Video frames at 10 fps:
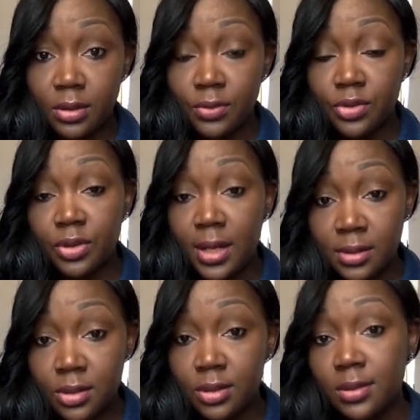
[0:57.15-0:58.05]

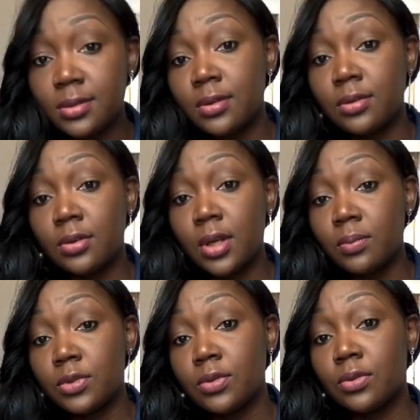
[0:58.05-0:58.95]
strategies and
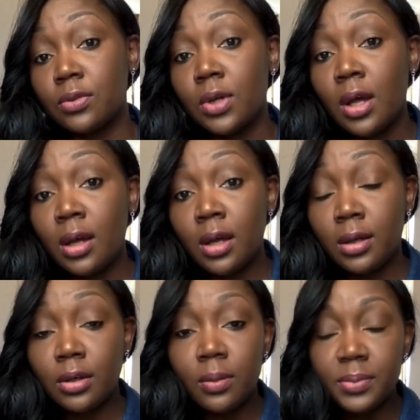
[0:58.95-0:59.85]
to
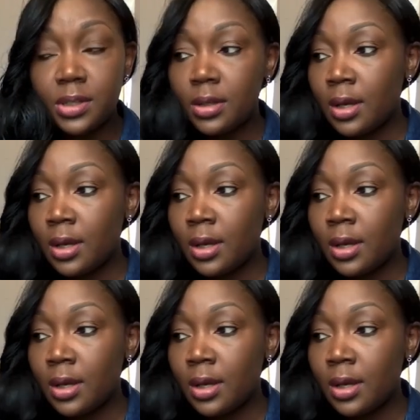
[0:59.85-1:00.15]
adopt.